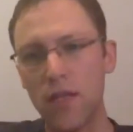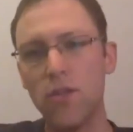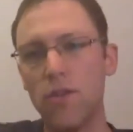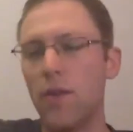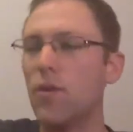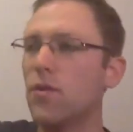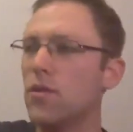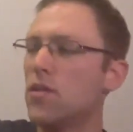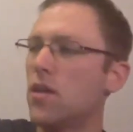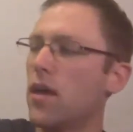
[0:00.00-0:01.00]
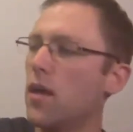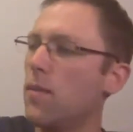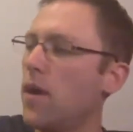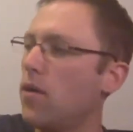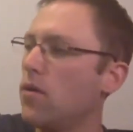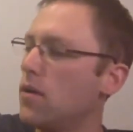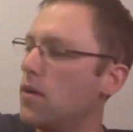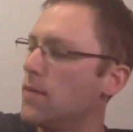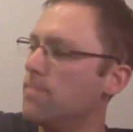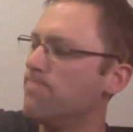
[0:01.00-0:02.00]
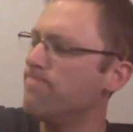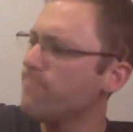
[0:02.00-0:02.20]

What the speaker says: issue that we were just talking about. Gosh,